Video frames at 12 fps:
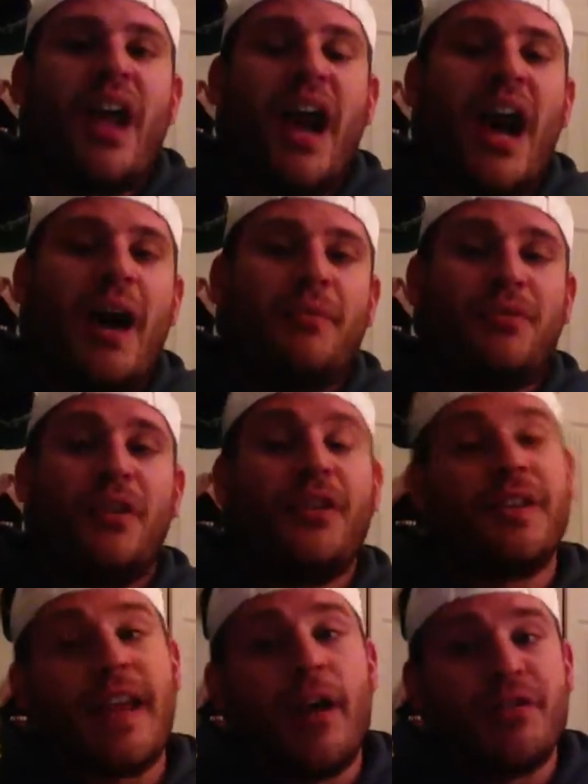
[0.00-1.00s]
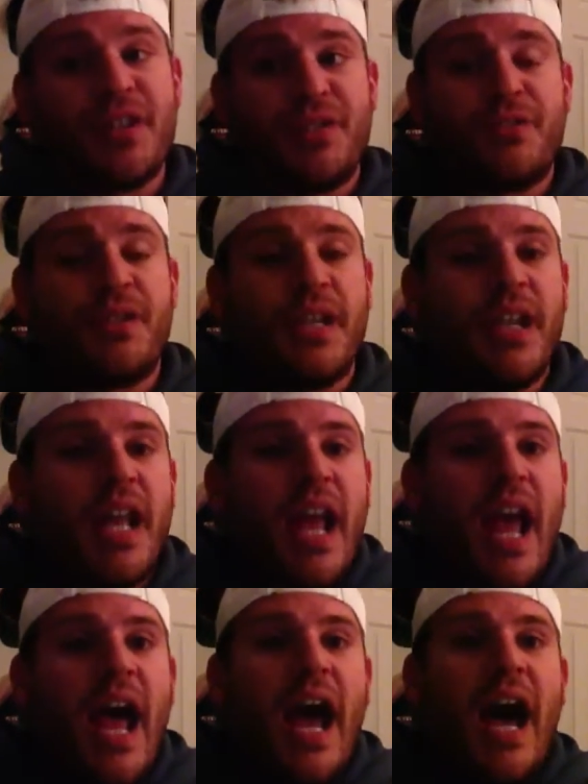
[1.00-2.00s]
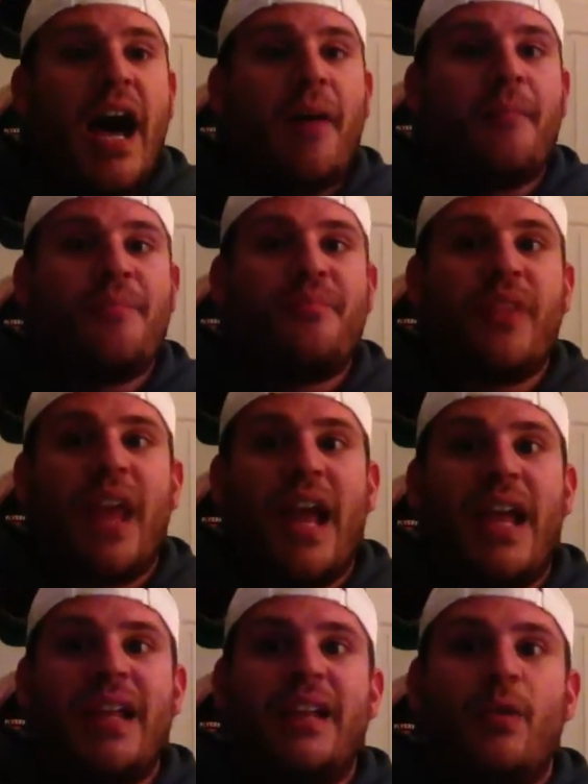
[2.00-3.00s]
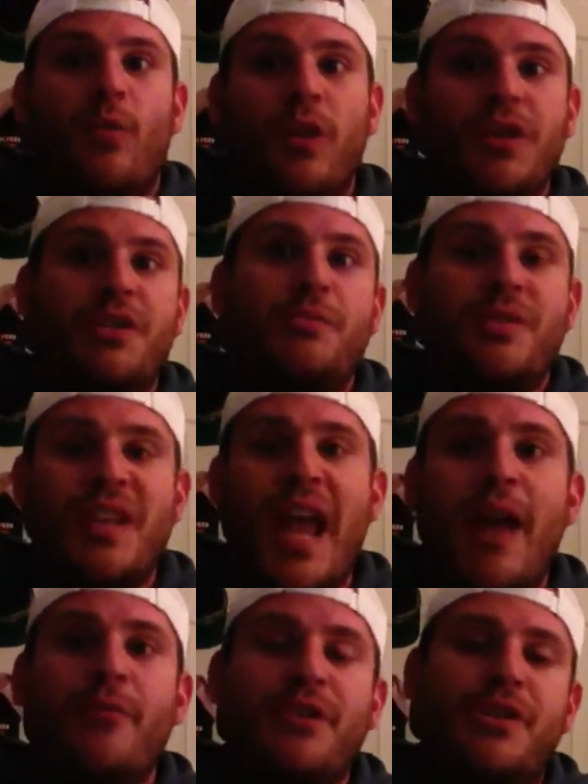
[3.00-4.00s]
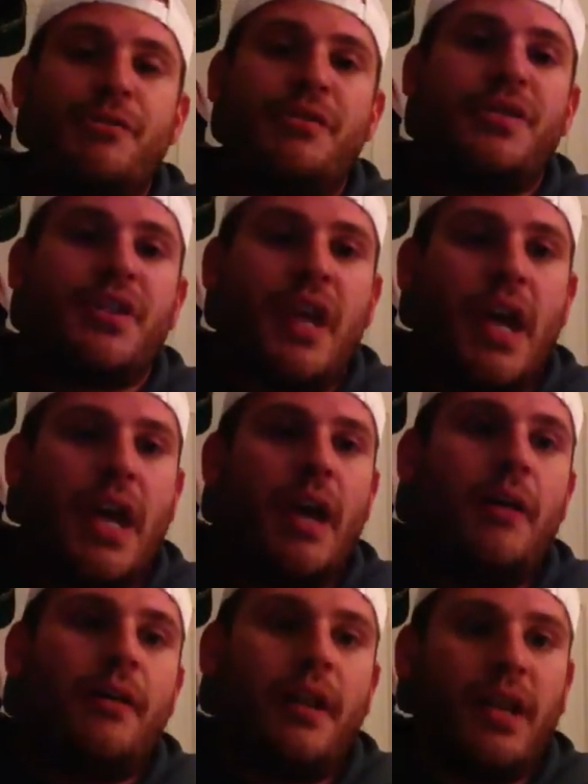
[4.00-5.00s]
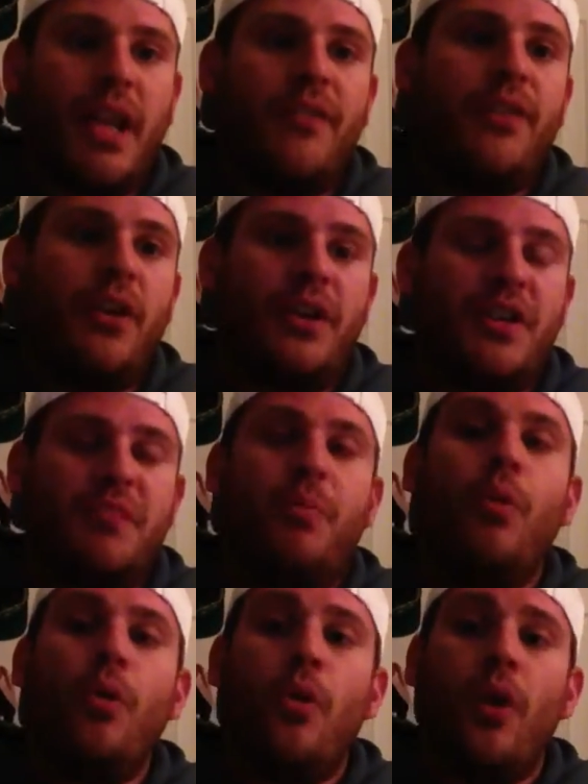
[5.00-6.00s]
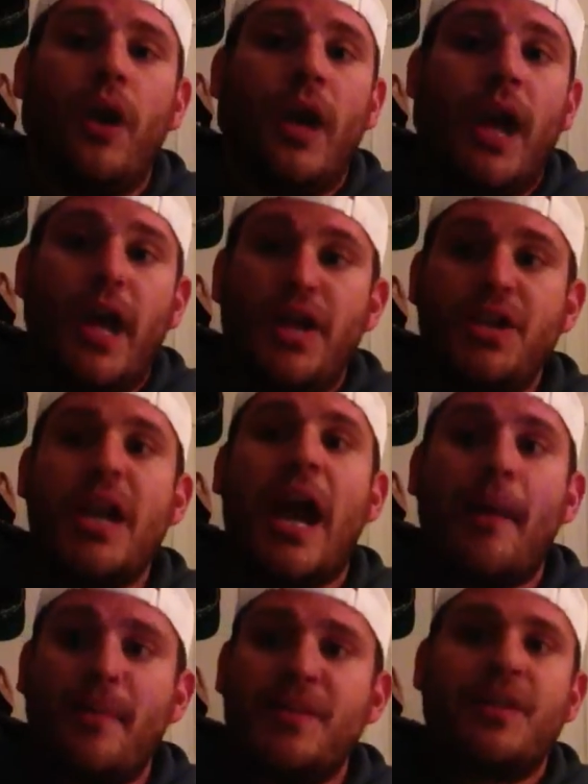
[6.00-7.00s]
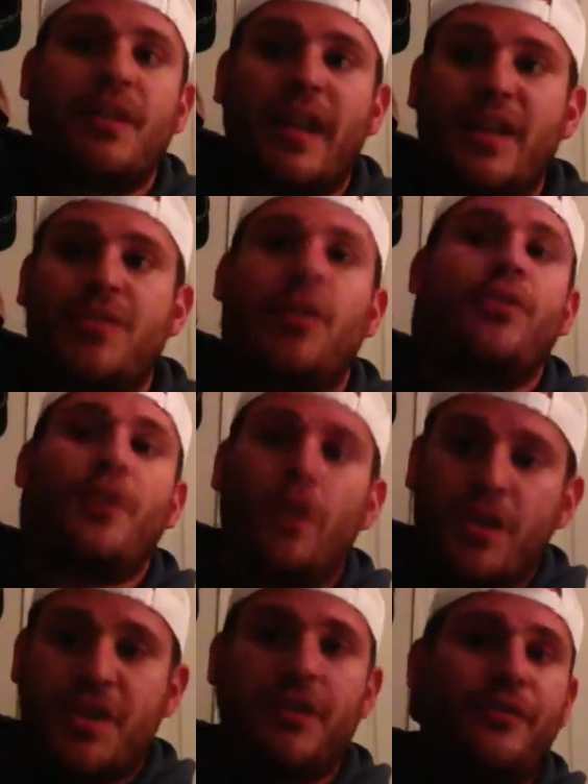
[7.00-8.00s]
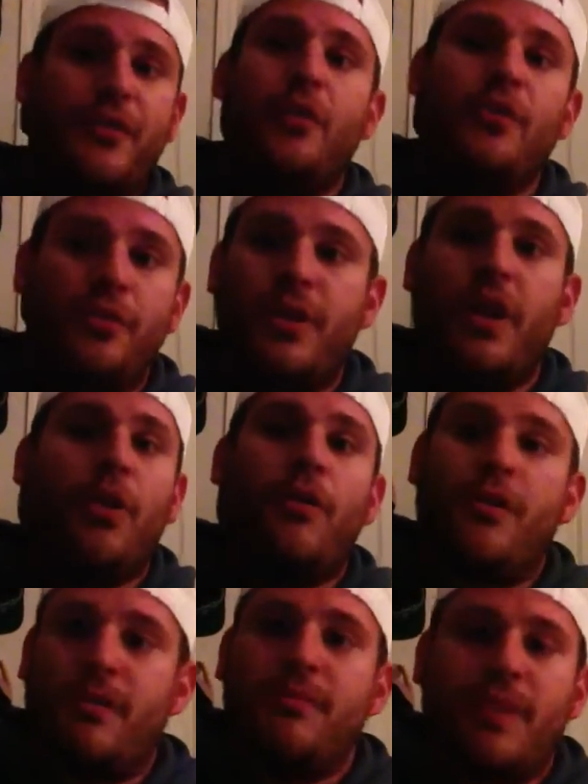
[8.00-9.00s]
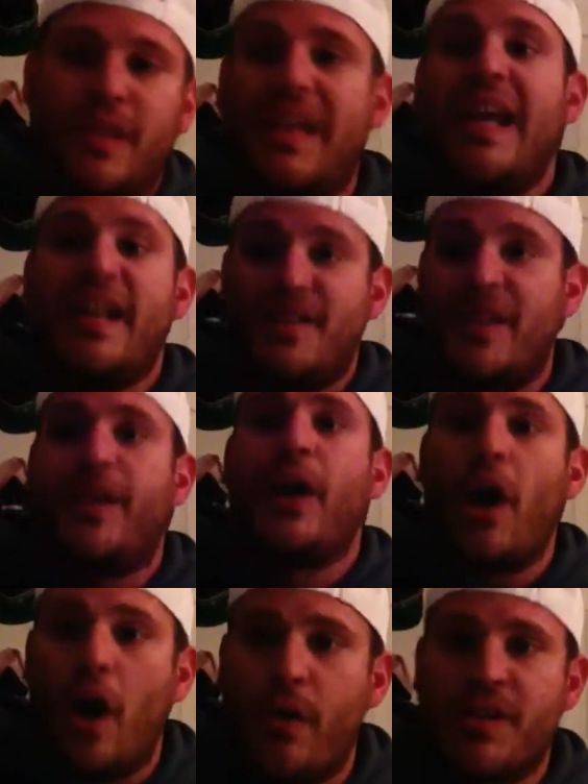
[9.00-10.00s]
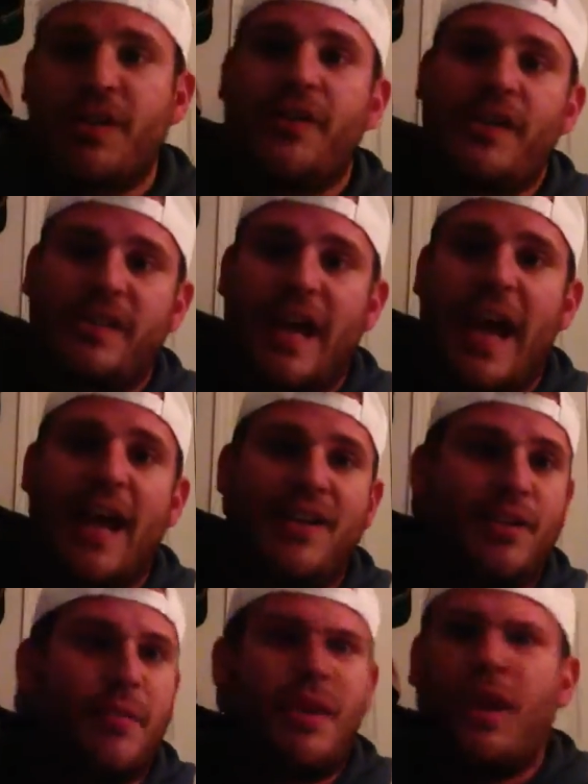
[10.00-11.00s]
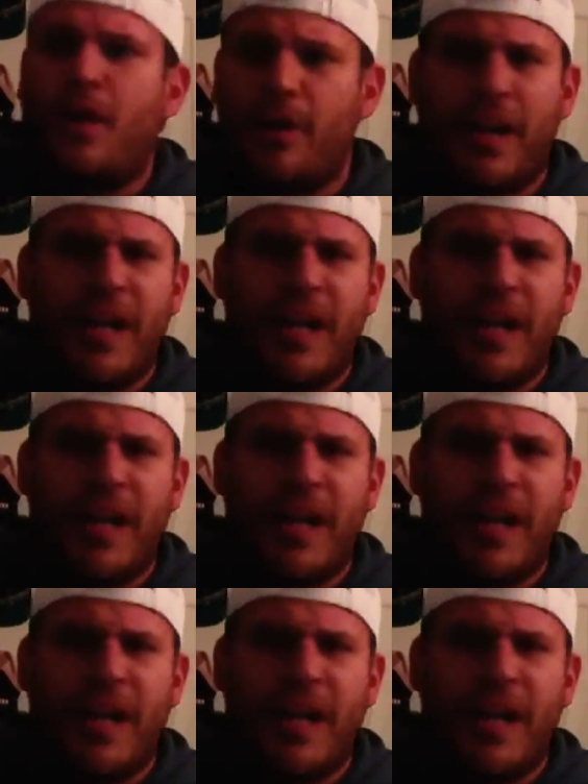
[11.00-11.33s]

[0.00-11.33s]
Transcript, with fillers: Um, so I thought that was interesting. Um, and where she was at was she was uh, a, lifeguard at this pool, and she happens to like start noticing a few, you know, the, the, kids that go and stuff like that, and some of the younger